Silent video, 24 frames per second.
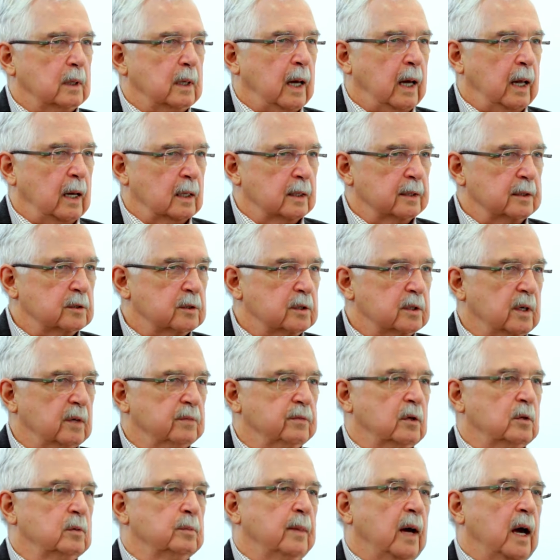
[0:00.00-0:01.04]
handling
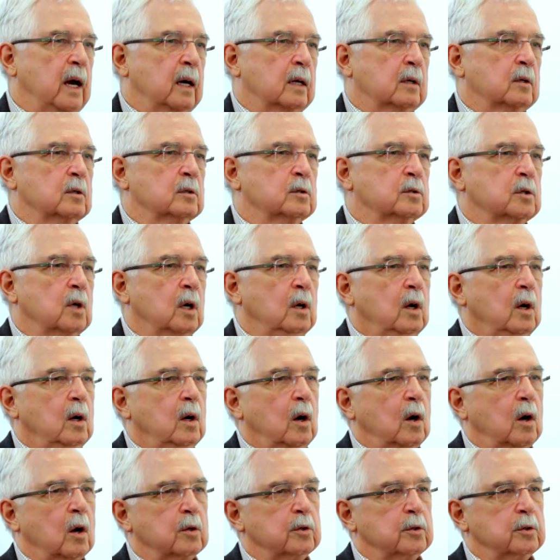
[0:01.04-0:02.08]
civil matters?
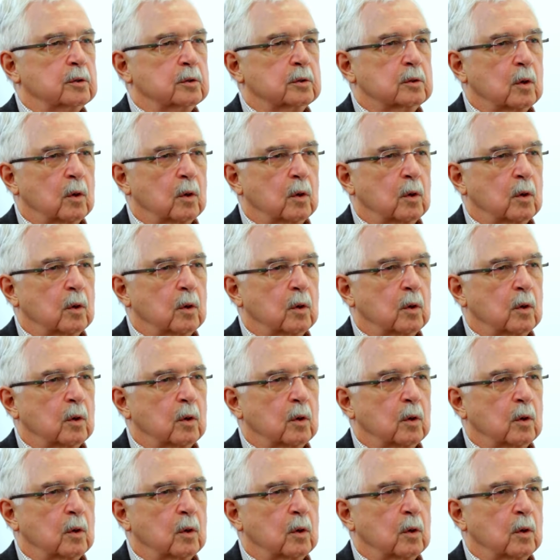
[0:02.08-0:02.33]
Are you